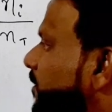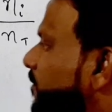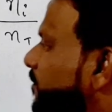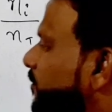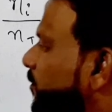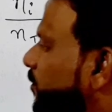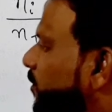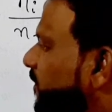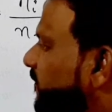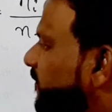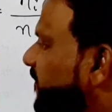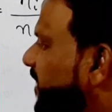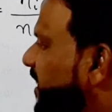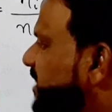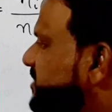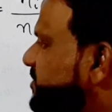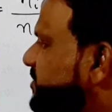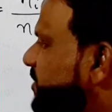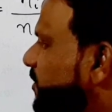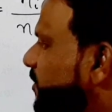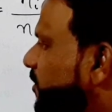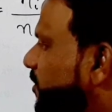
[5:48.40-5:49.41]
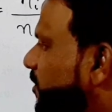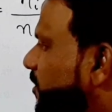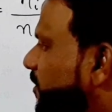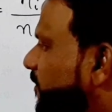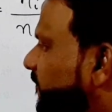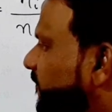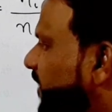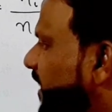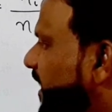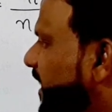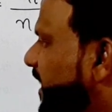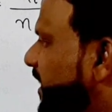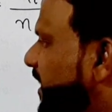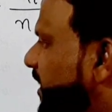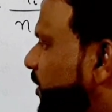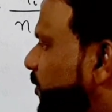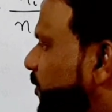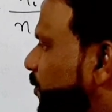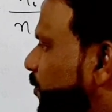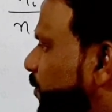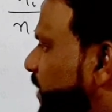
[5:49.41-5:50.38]
mole fraction of
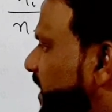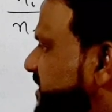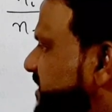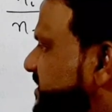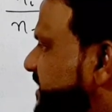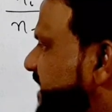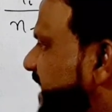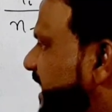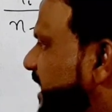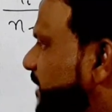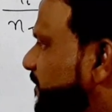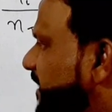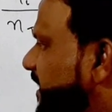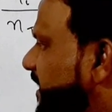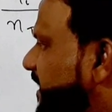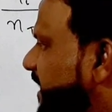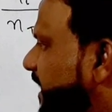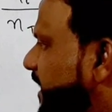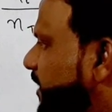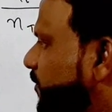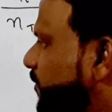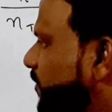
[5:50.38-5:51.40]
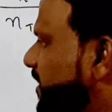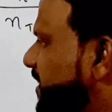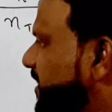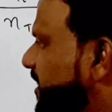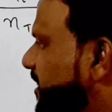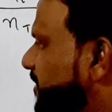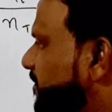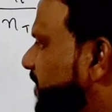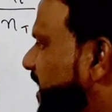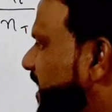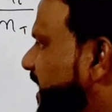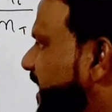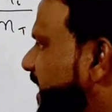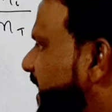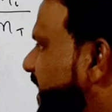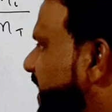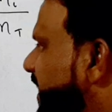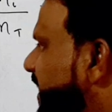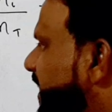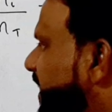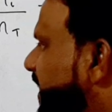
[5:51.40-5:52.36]
NaOH can be calculated
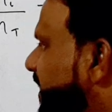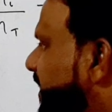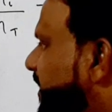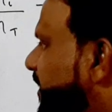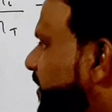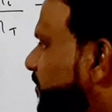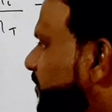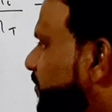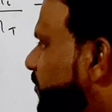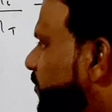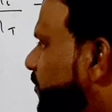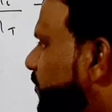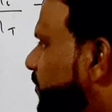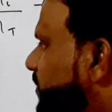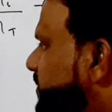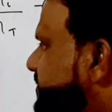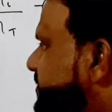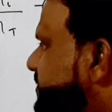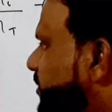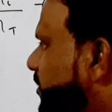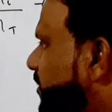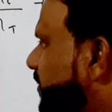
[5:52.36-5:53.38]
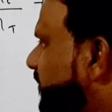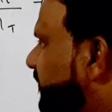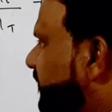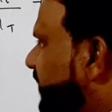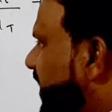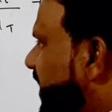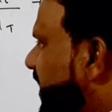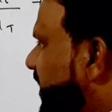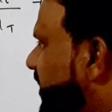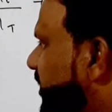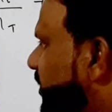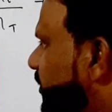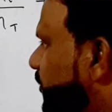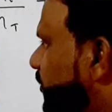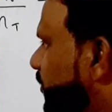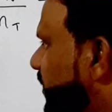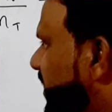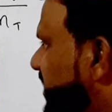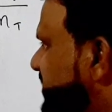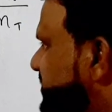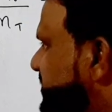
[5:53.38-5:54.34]
by moles of
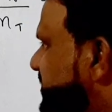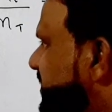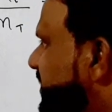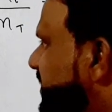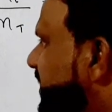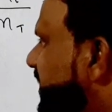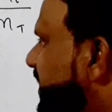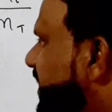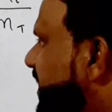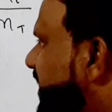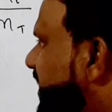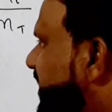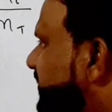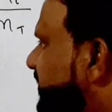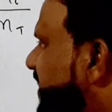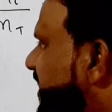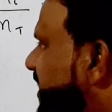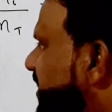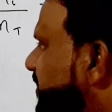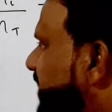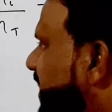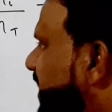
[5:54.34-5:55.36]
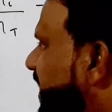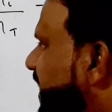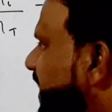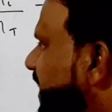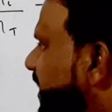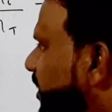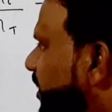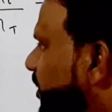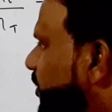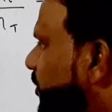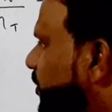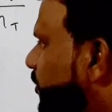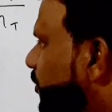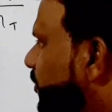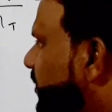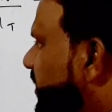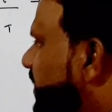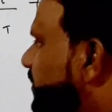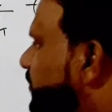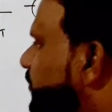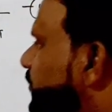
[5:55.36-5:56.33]
NaOH divided by
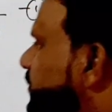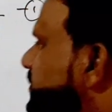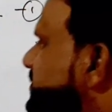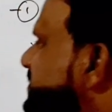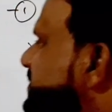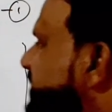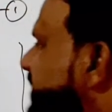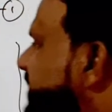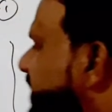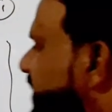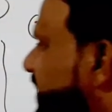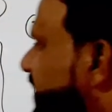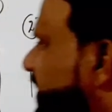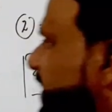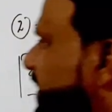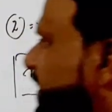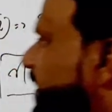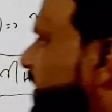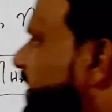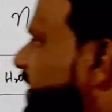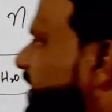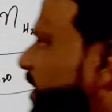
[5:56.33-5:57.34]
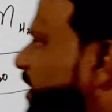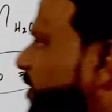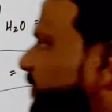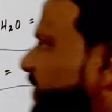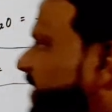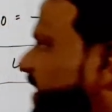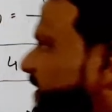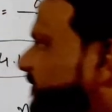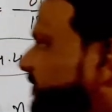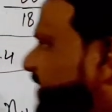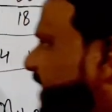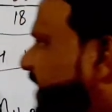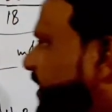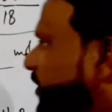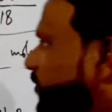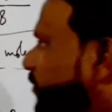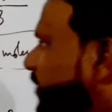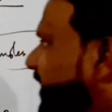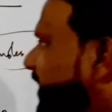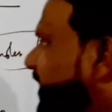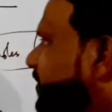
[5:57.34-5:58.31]
total moles. Now we have
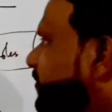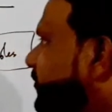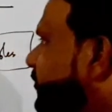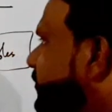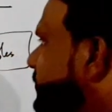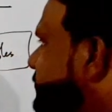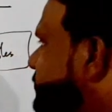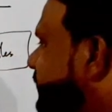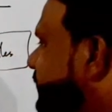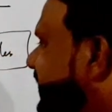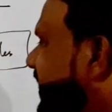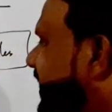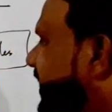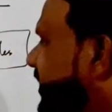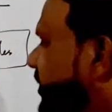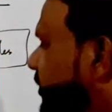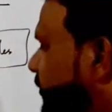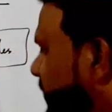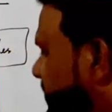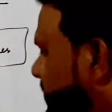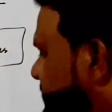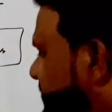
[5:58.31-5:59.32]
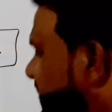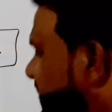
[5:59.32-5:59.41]
calculated moles of NaOH,